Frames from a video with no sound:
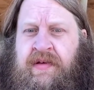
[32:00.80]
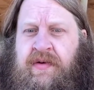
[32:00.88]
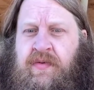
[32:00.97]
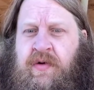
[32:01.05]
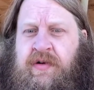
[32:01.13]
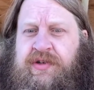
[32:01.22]

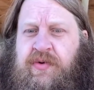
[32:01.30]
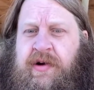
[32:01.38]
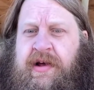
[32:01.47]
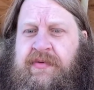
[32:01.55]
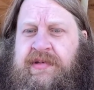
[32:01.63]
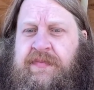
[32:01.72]
Walter
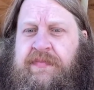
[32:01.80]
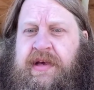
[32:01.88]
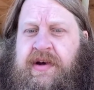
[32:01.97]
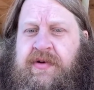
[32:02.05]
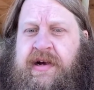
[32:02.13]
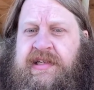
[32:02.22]
White was a
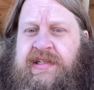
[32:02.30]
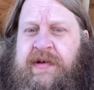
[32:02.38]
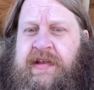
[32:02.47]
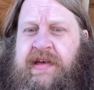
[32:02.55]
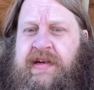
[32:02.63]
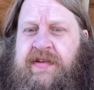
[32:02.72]
POS by
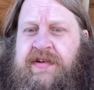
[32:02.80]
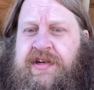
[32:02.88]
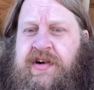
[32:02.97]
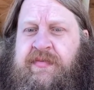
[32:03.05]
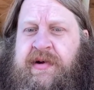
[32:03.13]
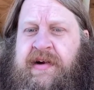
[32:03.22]
the end of the
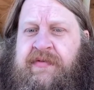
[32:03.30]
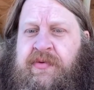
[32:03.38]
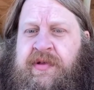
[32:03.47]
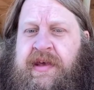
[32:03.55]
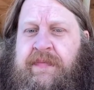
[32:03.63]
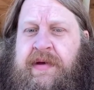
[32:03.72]
show, but
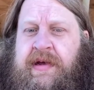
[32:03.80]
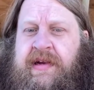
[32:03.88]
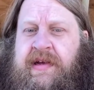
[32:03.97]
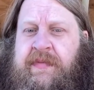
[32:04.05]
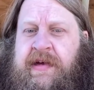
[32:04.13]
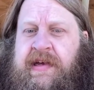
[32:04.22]
everyone they pitted
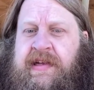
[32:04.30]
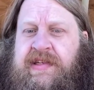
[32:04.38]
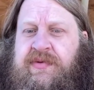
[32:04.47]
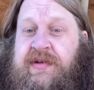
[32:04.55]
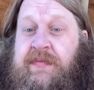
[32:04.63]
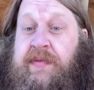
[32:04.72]
him
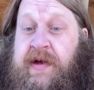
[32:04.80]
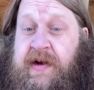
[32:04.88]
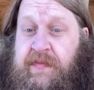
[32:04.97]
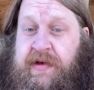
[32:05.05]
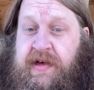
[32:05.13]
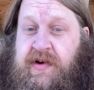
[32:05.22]
against was a
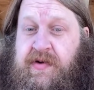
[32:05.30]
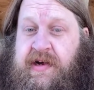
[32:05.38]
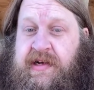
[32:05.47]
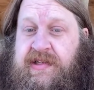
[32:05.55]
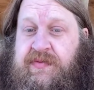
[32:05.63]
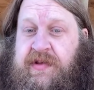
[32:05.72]
bigger
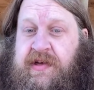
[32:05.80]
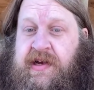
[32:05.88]
POS with a